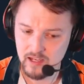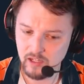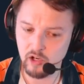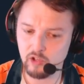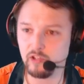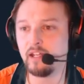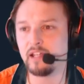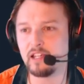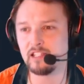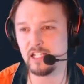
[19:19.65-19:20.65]
You need to
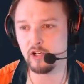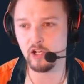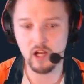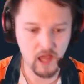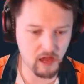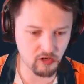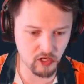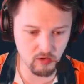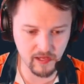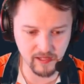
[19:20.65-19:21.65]
consider how to
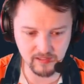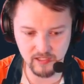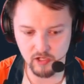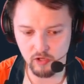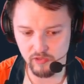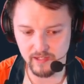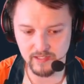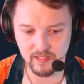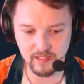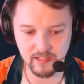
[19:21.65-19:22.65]
go against
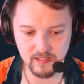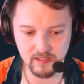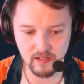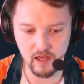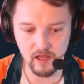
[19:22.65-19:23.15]
these